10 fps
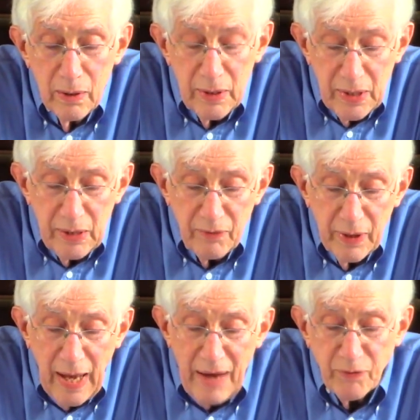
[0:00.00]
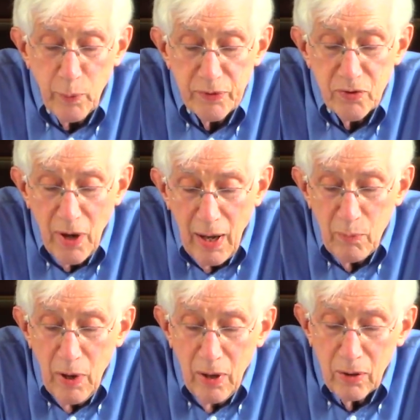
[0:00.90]
in the evening, after which
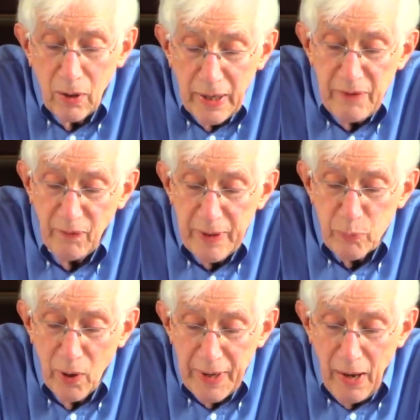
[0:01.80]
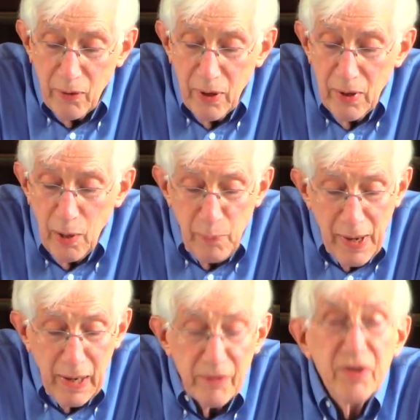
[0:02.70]
Tom gleefully brought out a
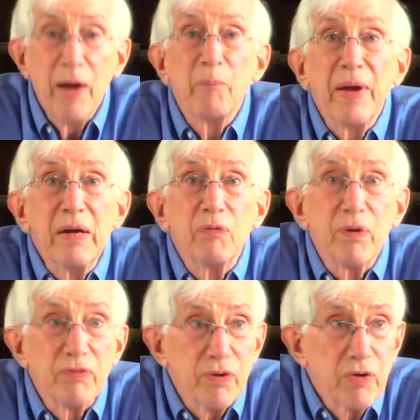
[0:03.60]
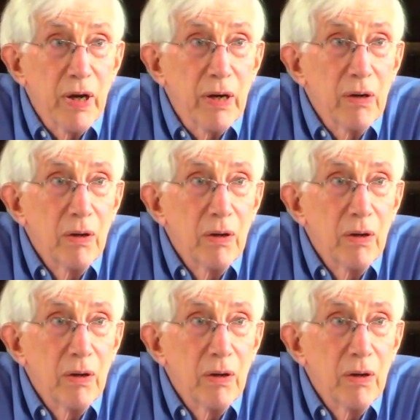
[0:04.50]
bottle of champagne for us to share.